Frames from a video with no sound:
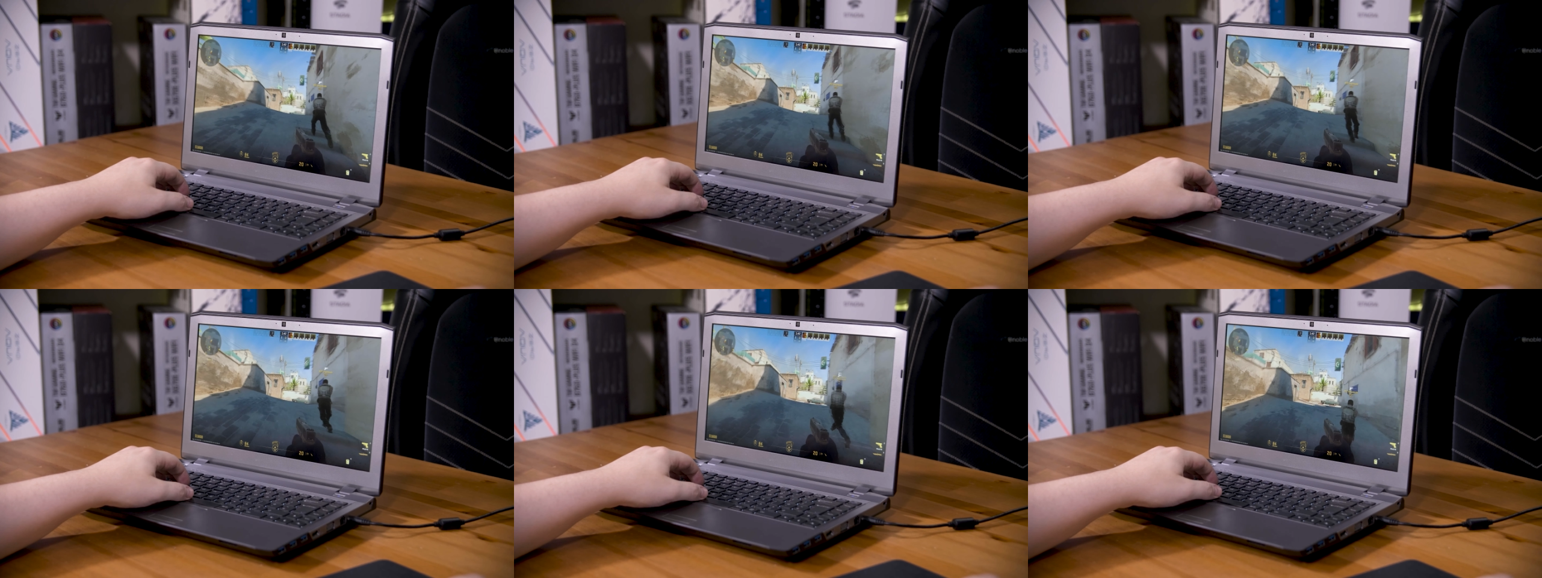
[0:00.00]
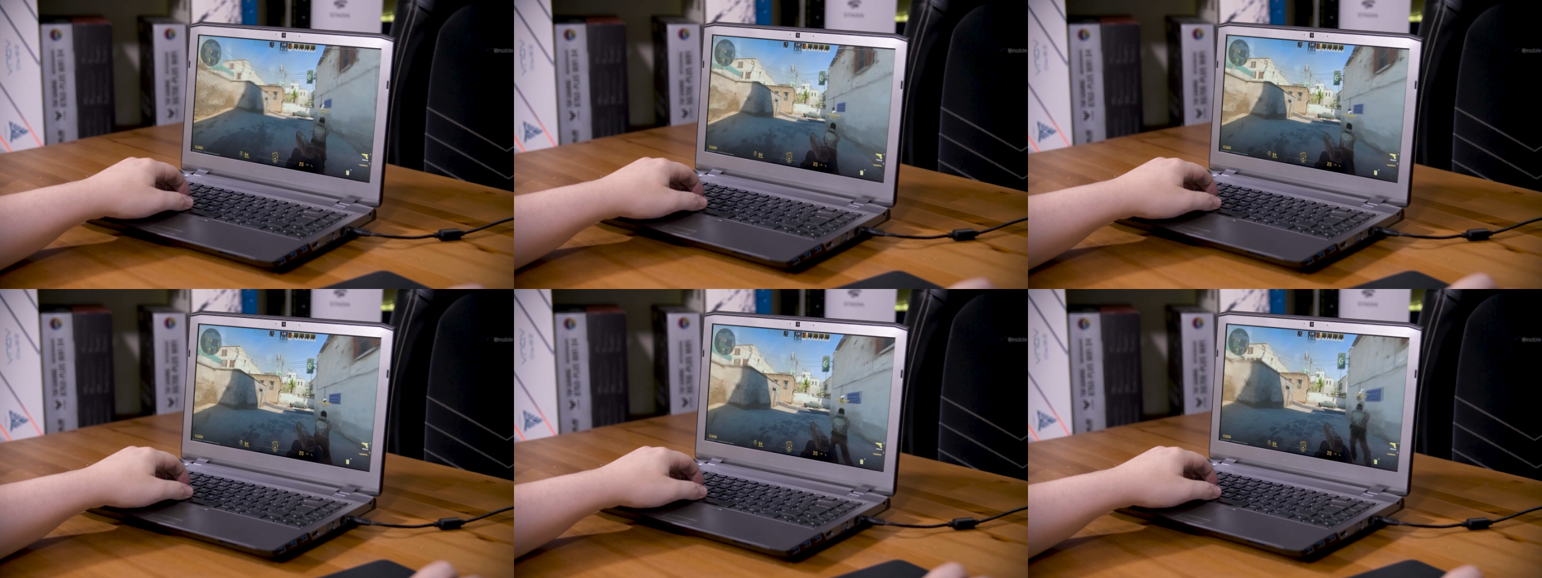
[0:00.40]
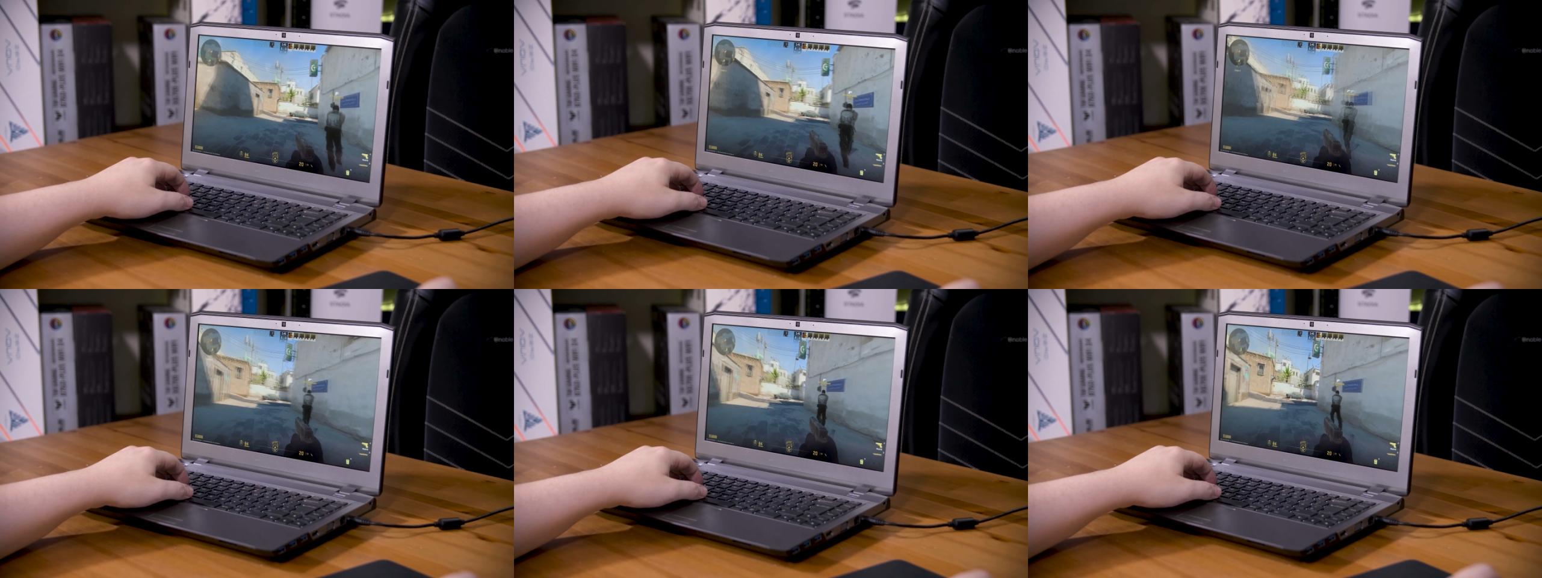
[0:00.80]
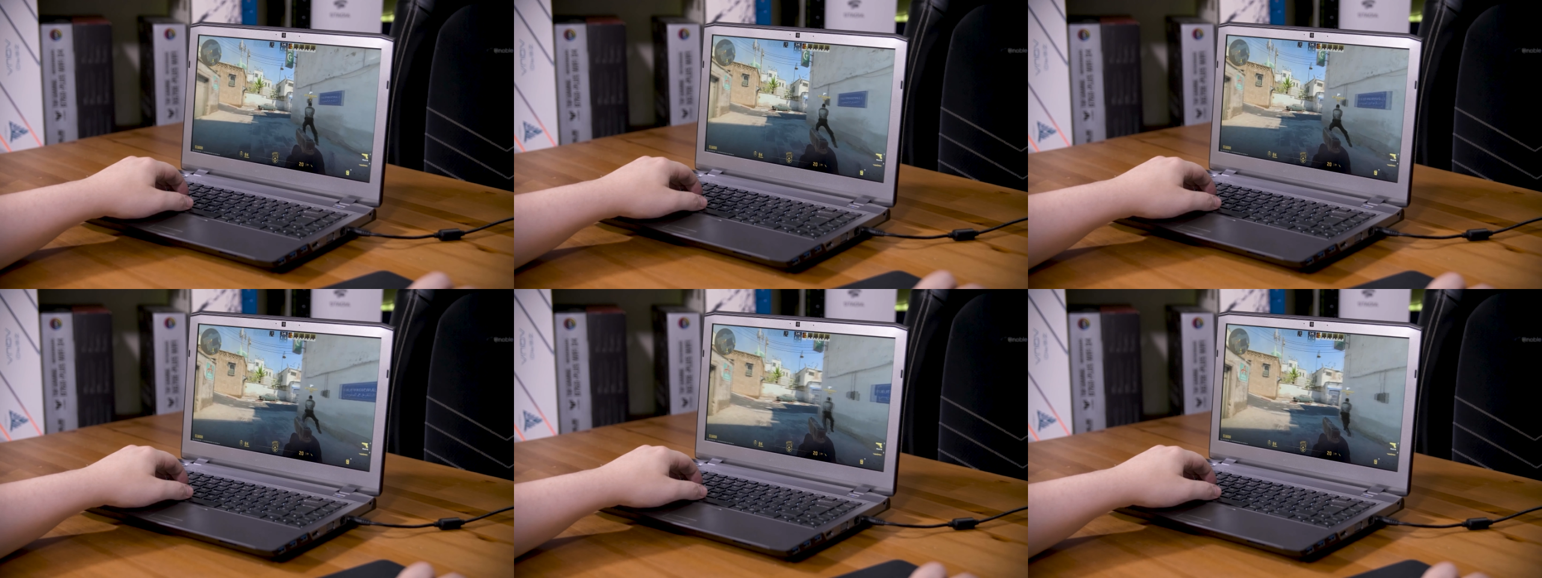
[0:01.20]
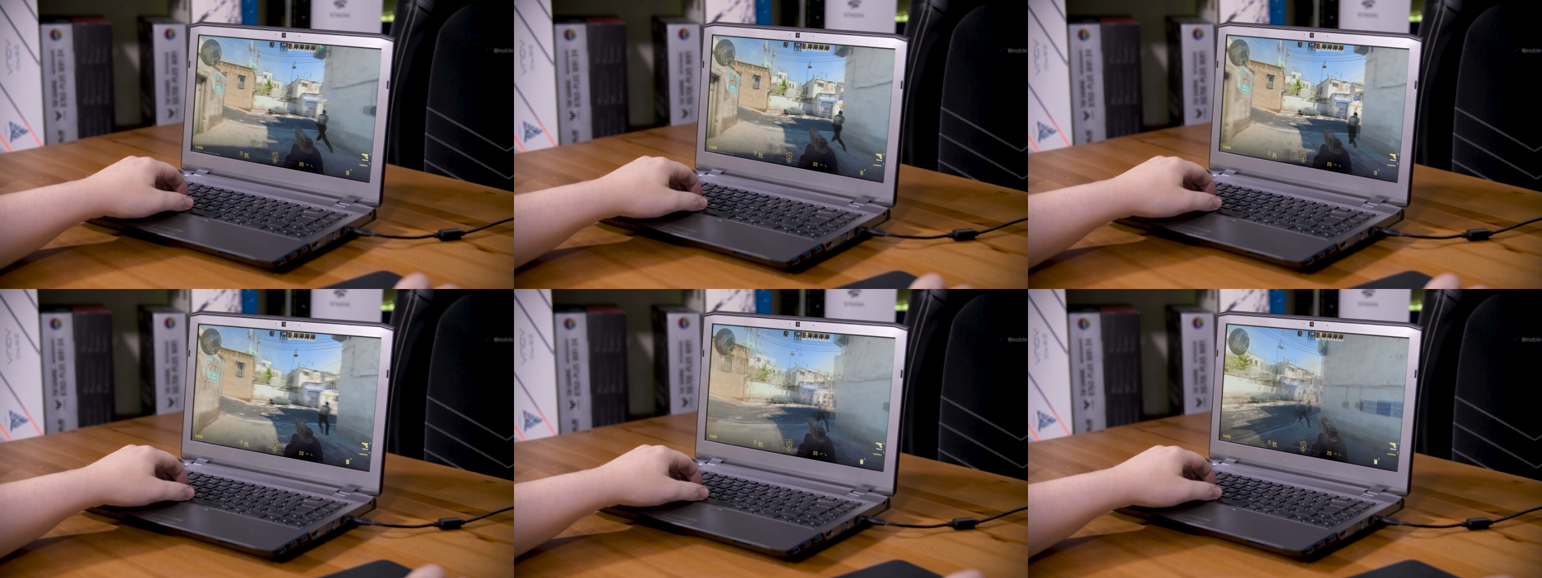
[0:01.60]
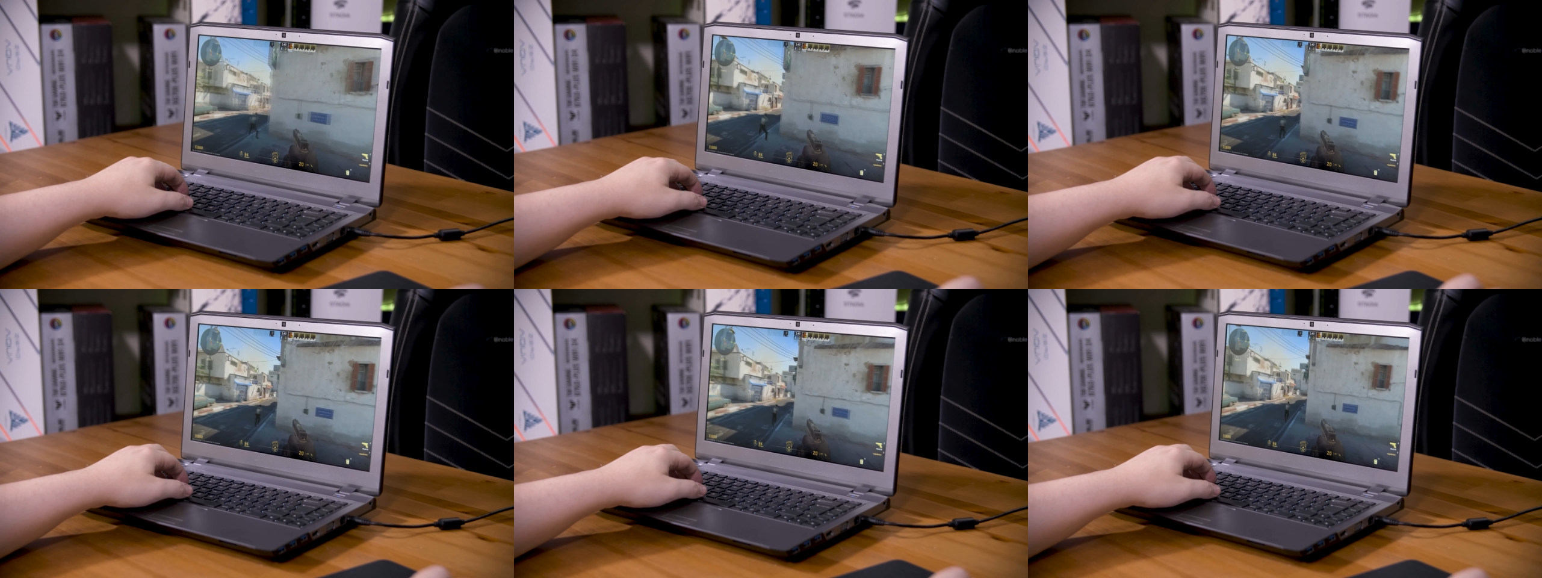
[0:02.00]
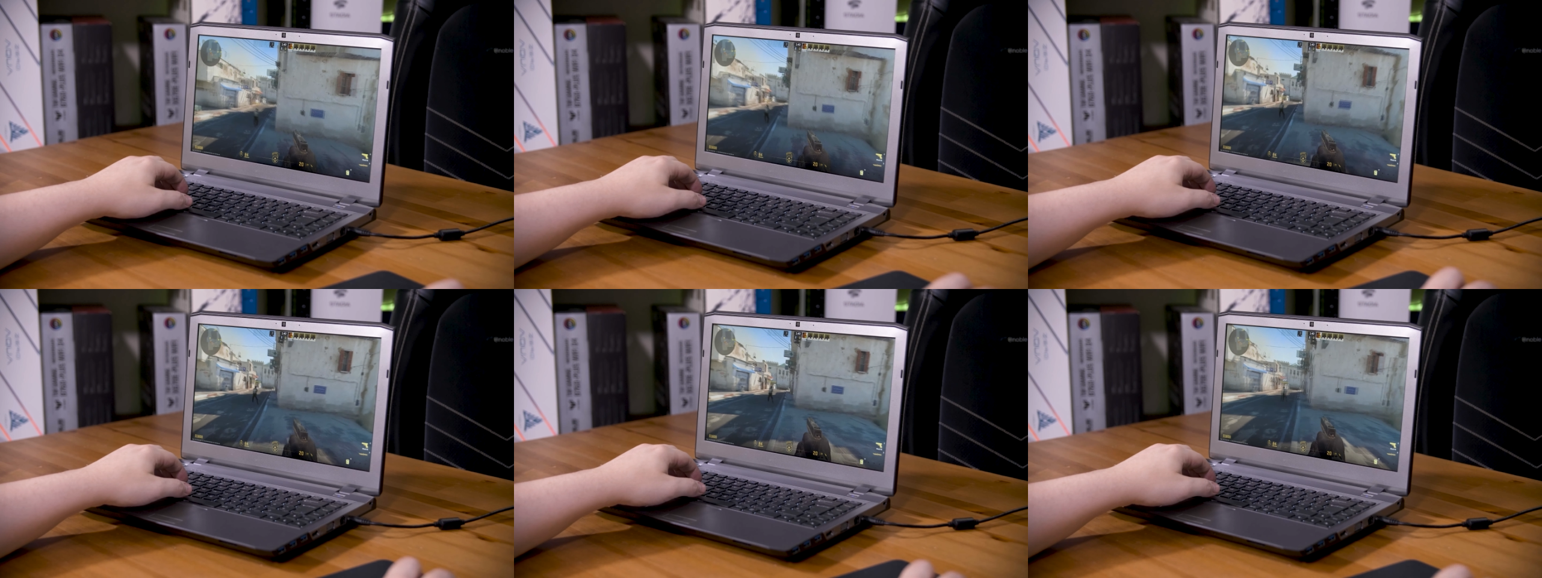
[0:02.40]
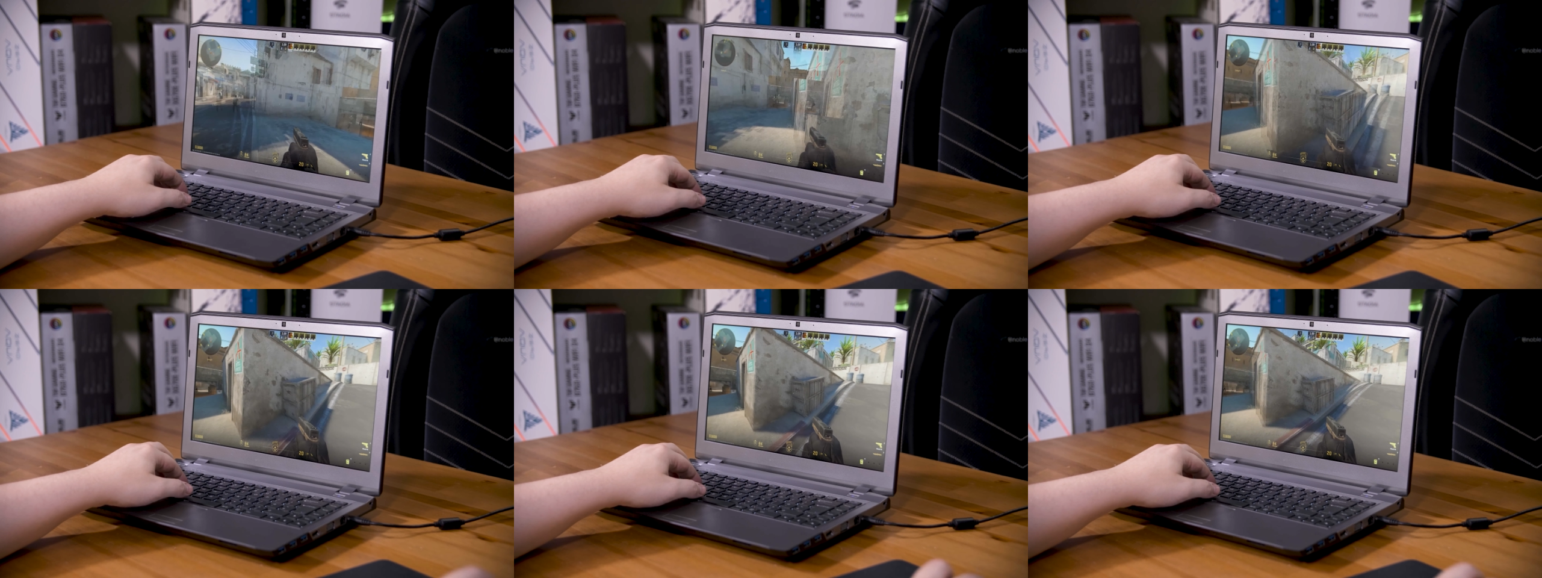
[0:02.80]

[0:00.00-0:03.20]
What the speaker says: (no speaker visible)